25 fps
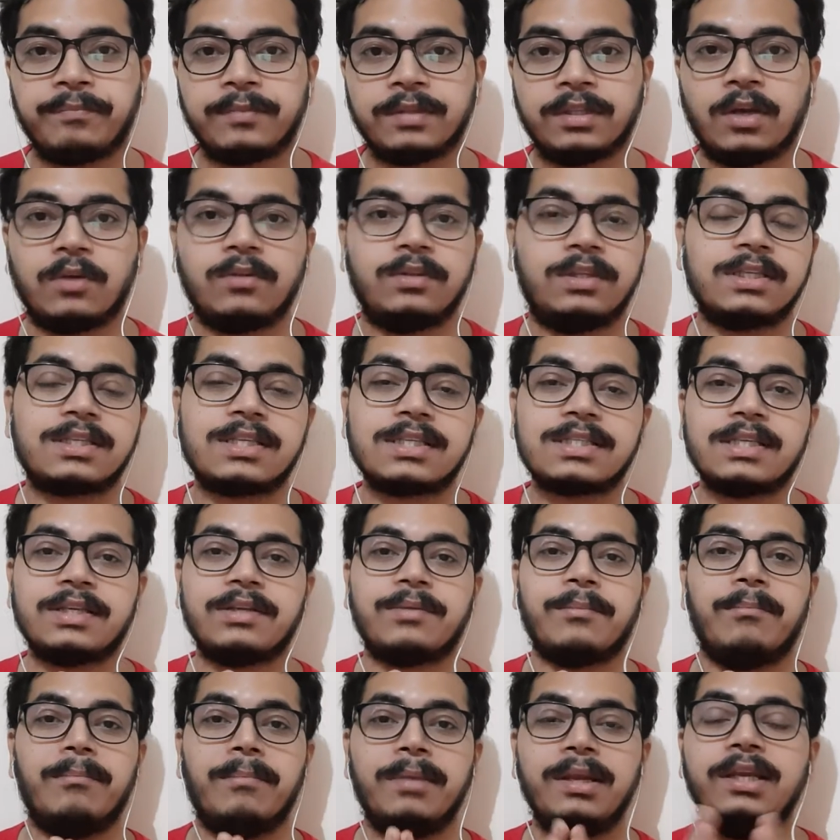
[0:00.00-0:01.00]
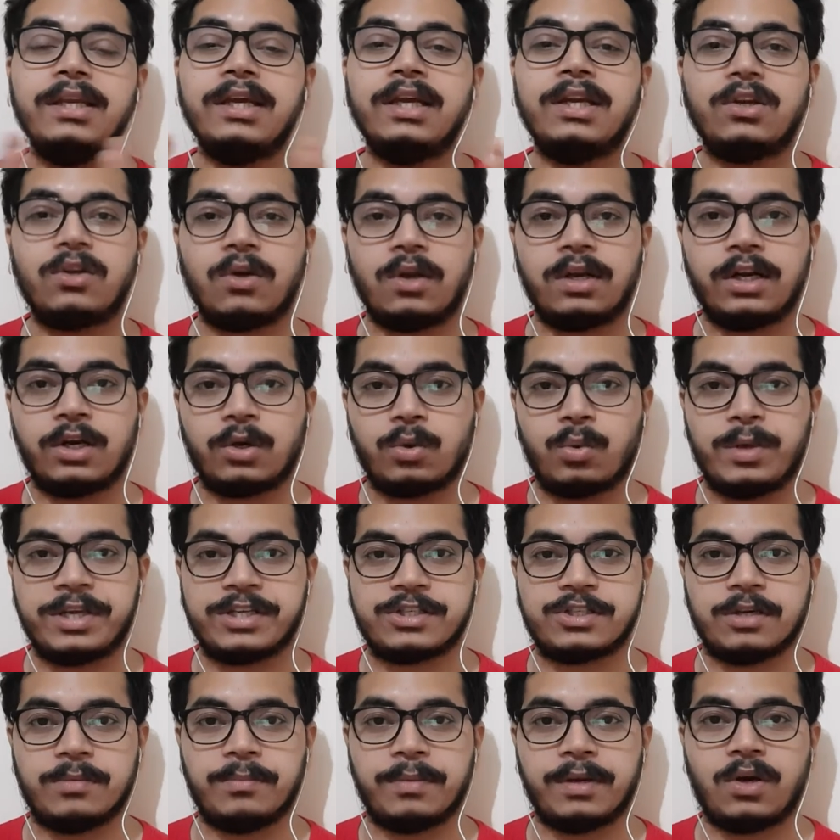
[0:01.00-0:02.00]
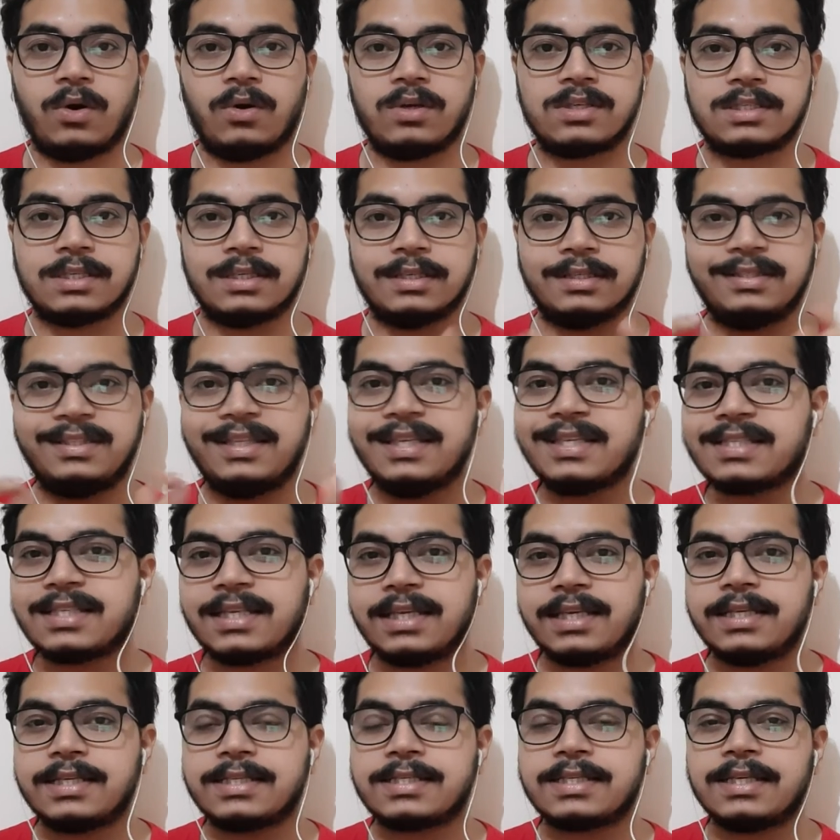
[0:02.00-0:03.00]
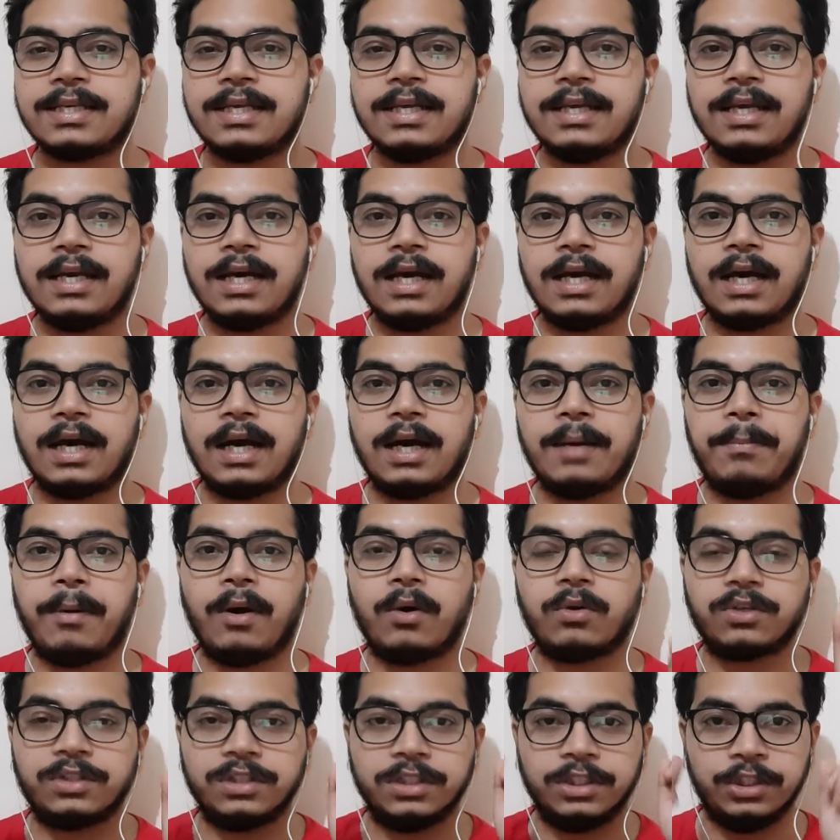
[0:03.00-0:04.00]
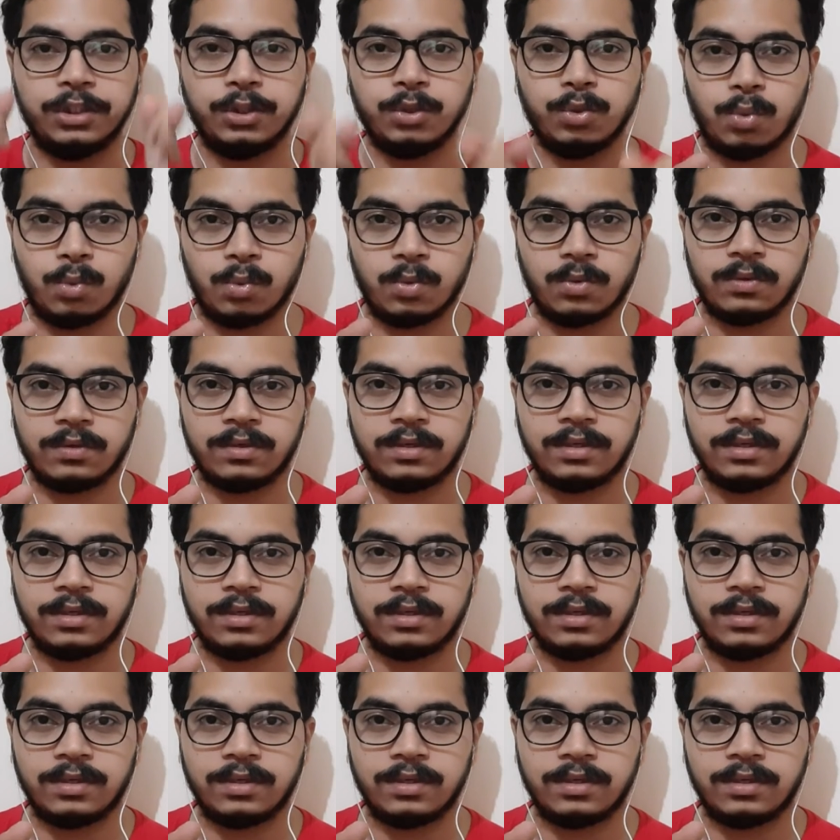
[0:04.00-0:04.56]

Now, this is a $1 million question because this is about you.